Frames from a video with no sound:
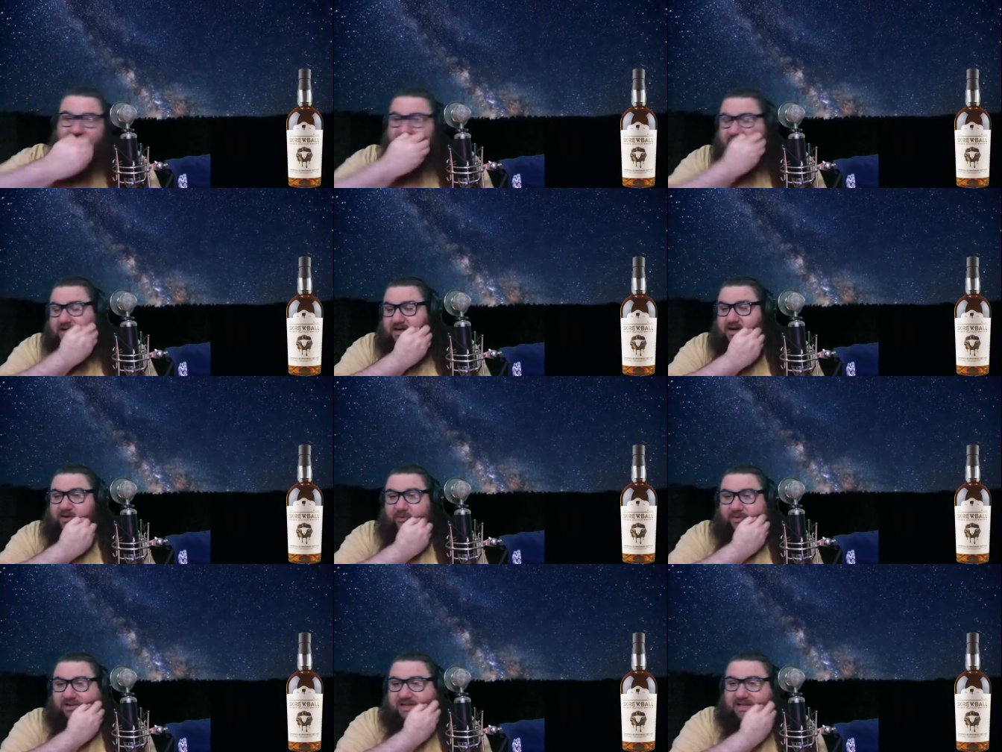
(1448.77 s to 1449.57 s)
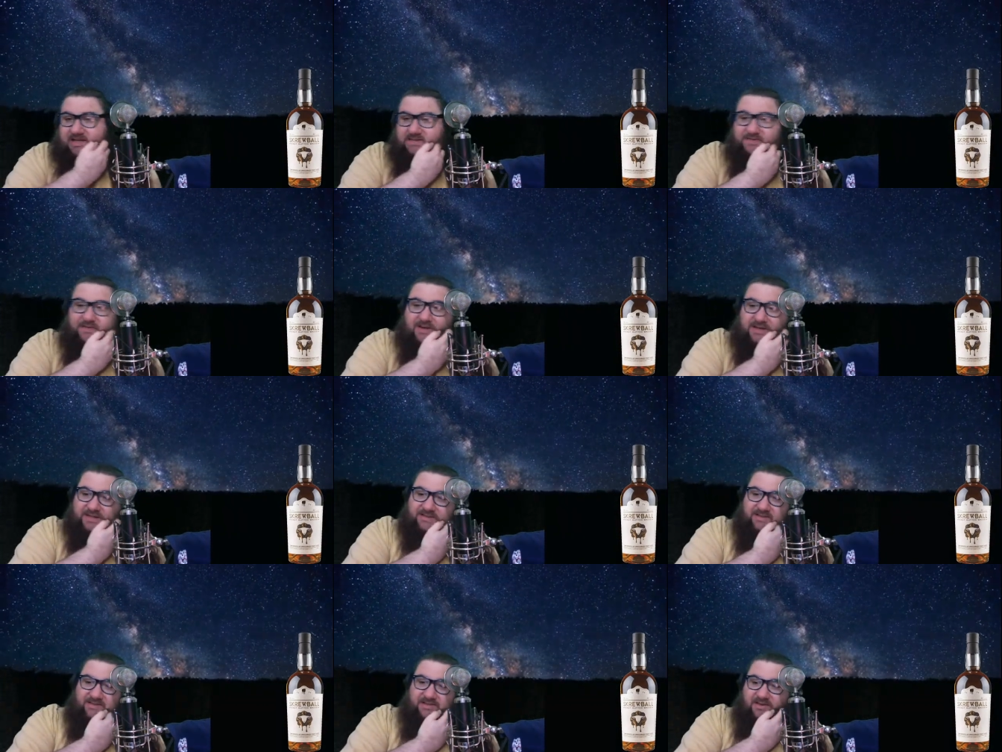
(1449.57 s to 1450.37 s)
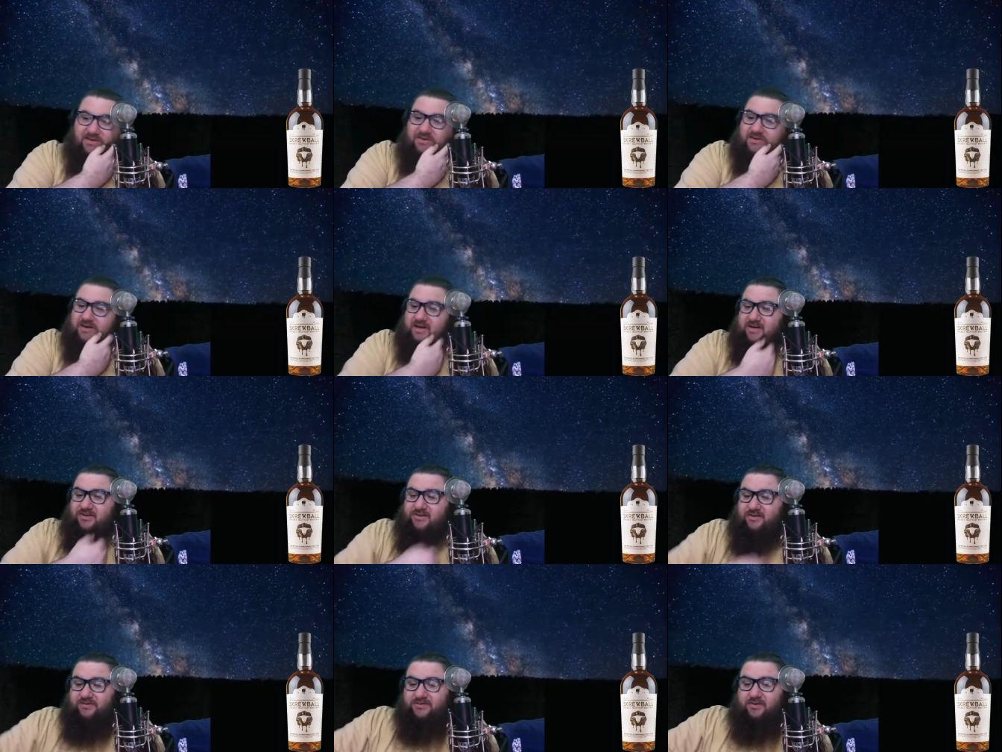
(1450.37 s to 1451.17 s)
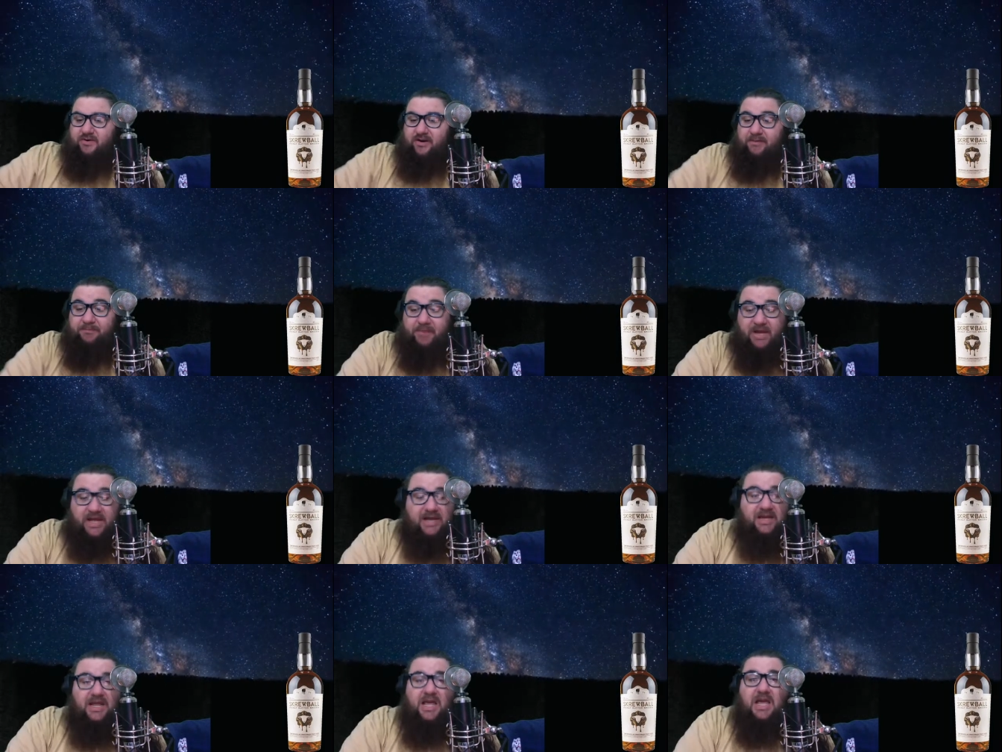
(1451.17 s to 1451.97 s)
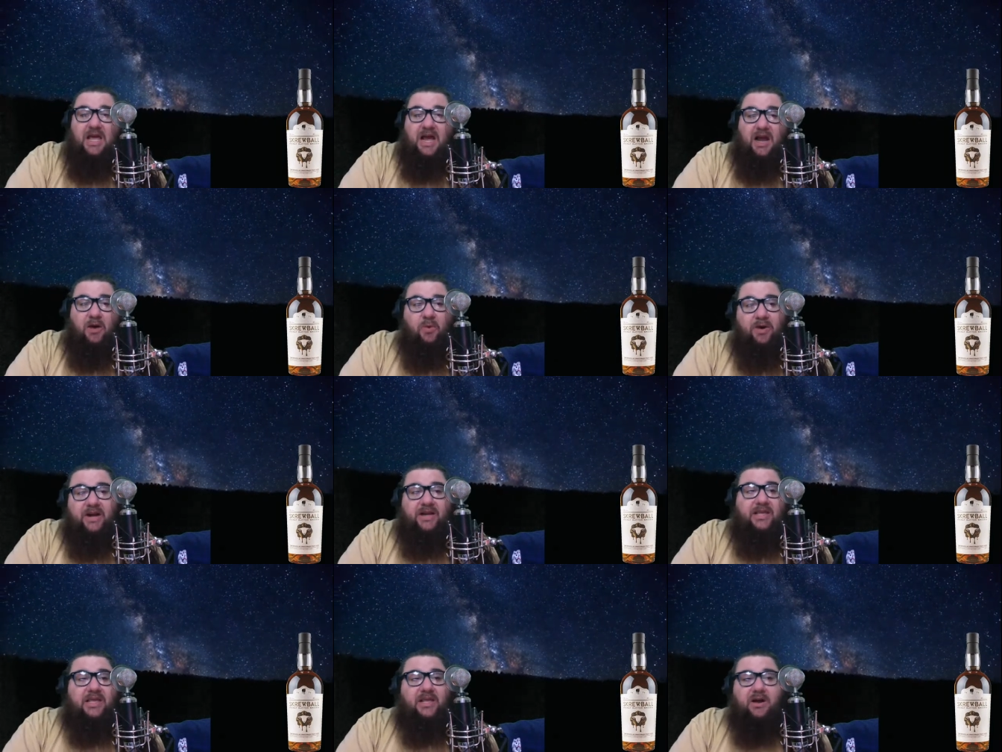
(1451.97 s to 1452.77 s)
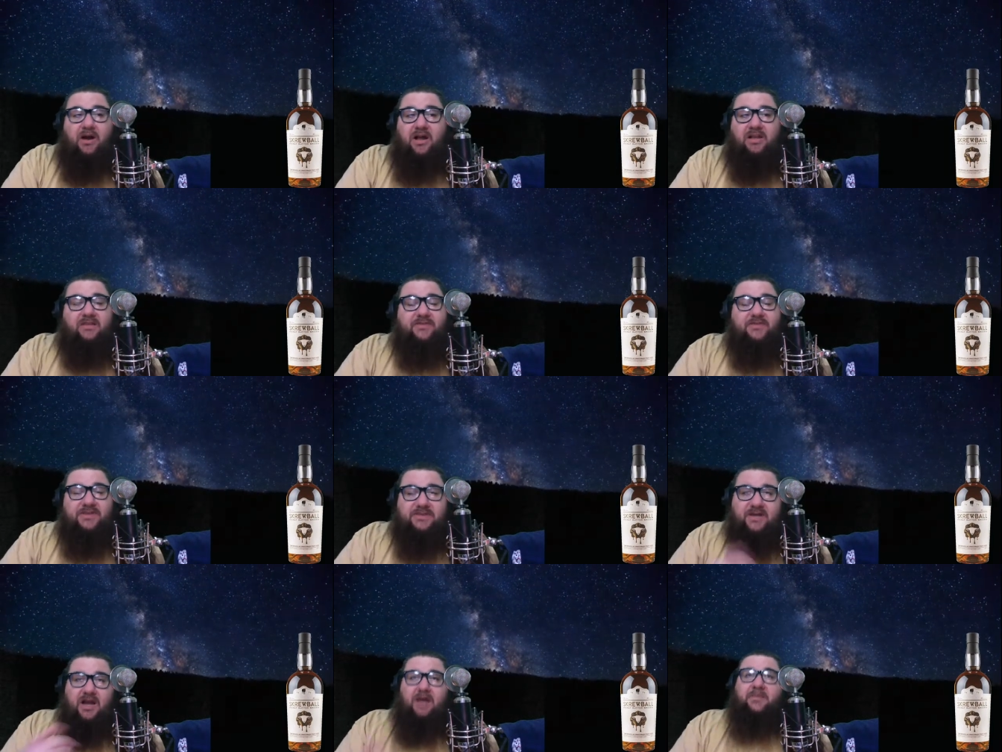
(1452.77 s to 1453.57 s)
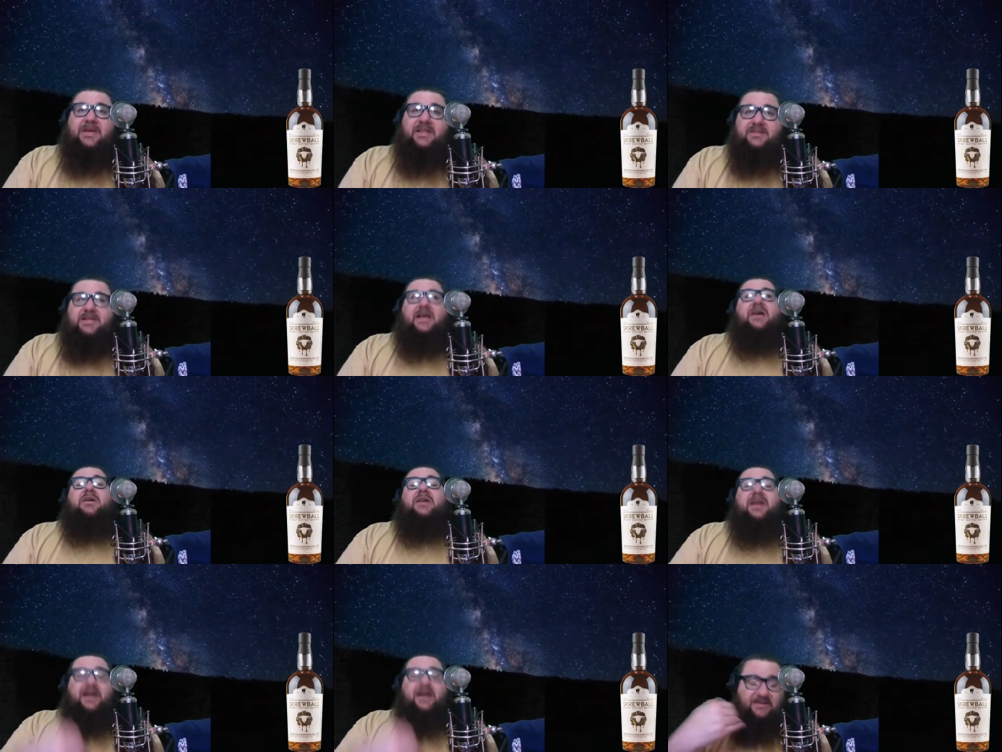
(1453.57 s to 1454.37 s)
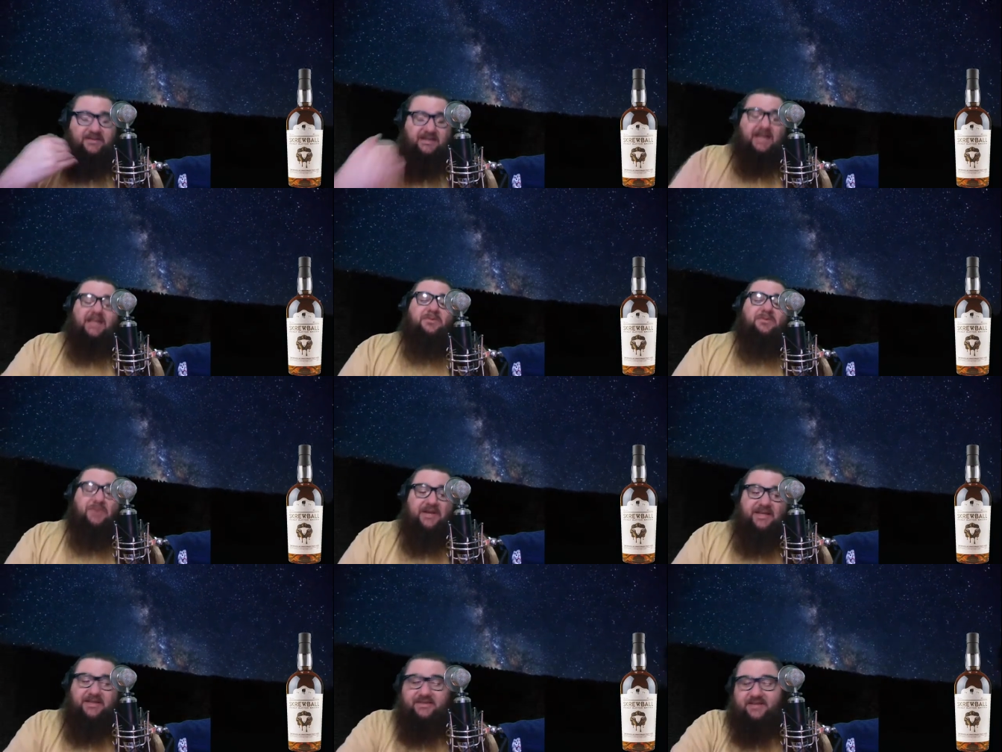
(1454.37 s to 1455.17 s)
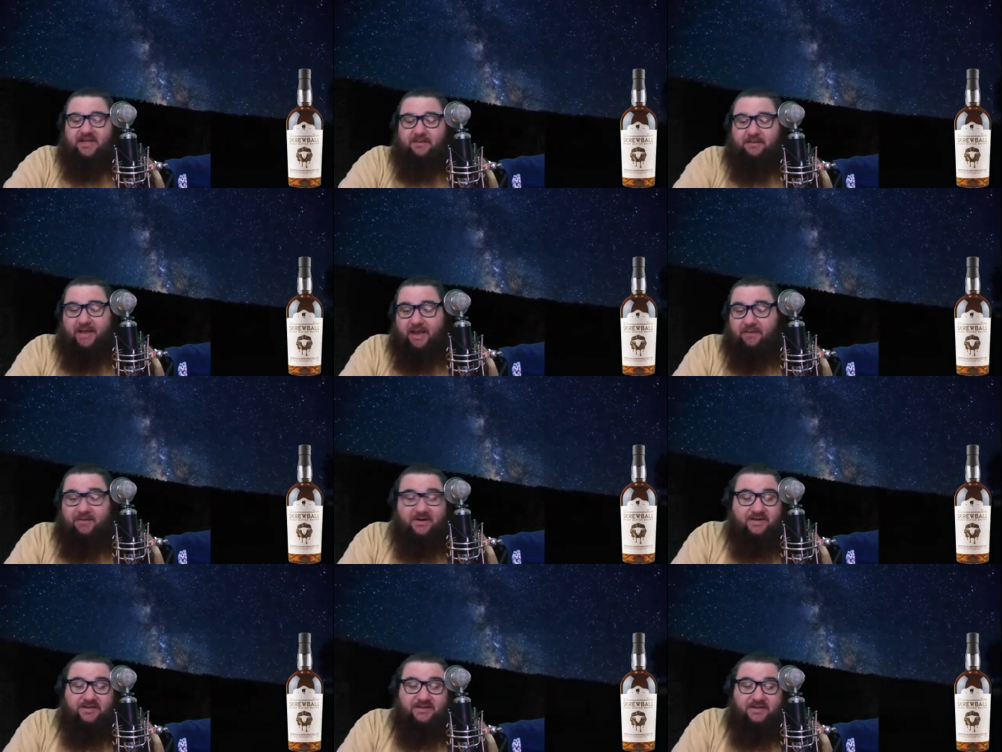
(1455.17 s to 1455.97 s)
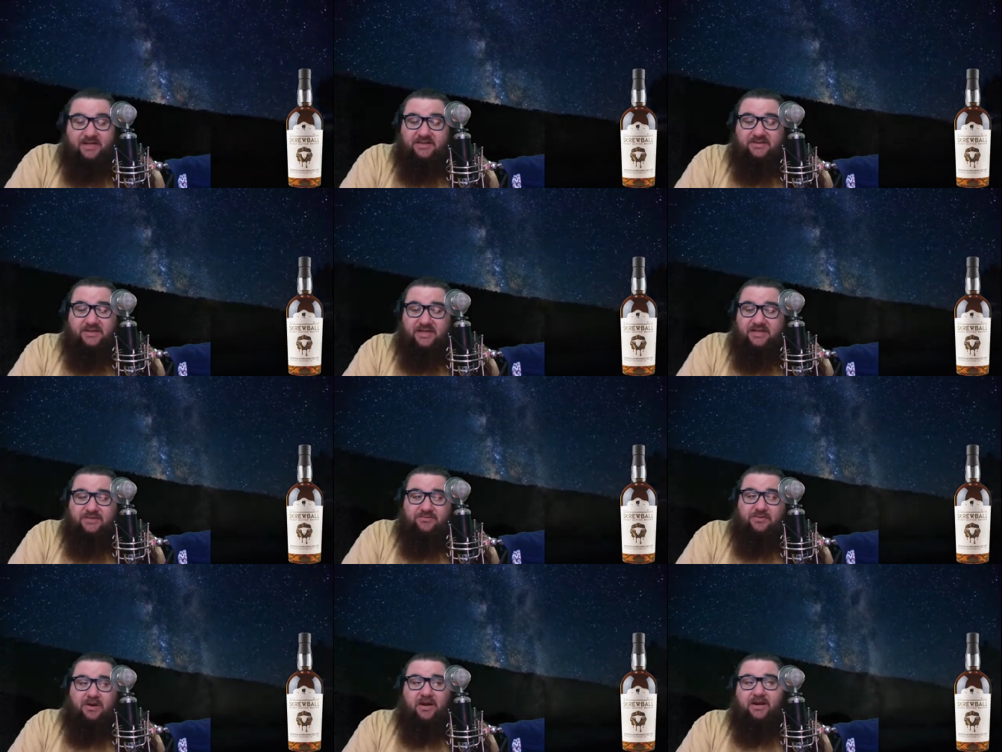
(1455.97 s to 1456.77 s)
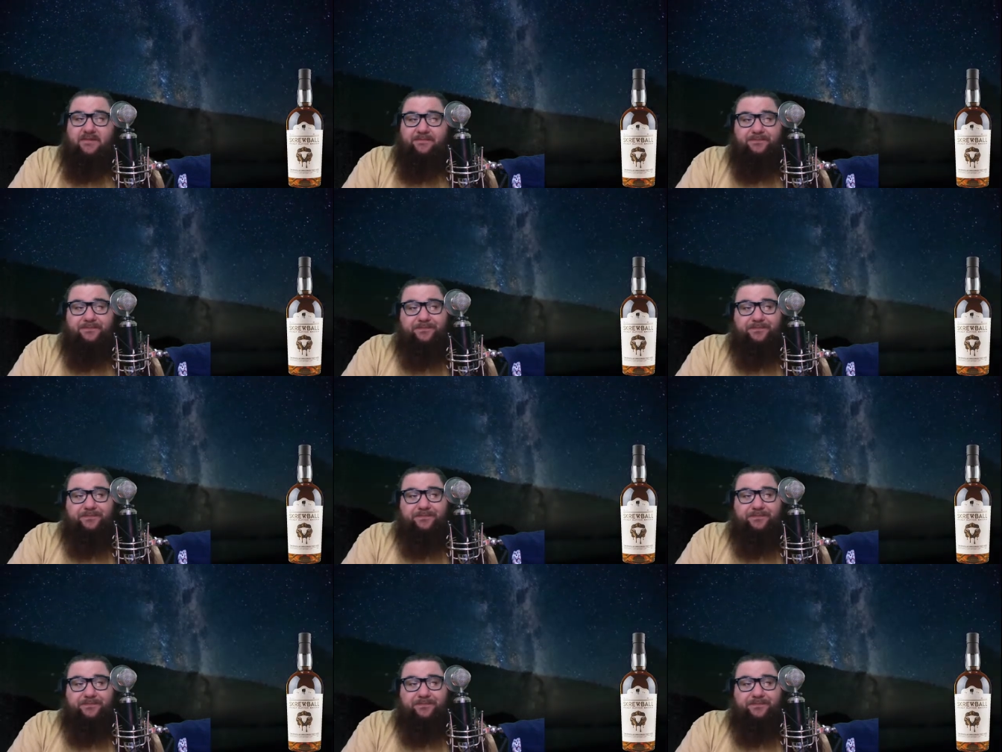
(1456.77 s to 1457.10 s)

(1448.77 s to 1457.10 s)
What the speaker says: I realized, fuck, this is longer than I should have started. But I wanted to get all of his comments out and exactly what he said back, because he's right.